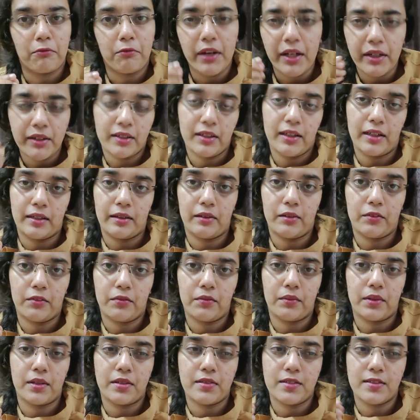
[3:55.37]
very little of
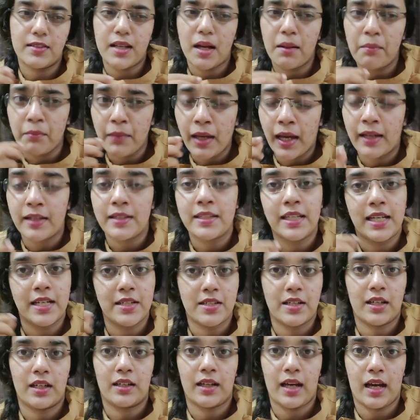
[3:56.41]
some
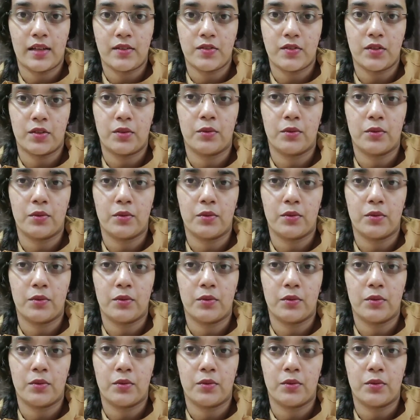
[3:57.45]
anti-aging it has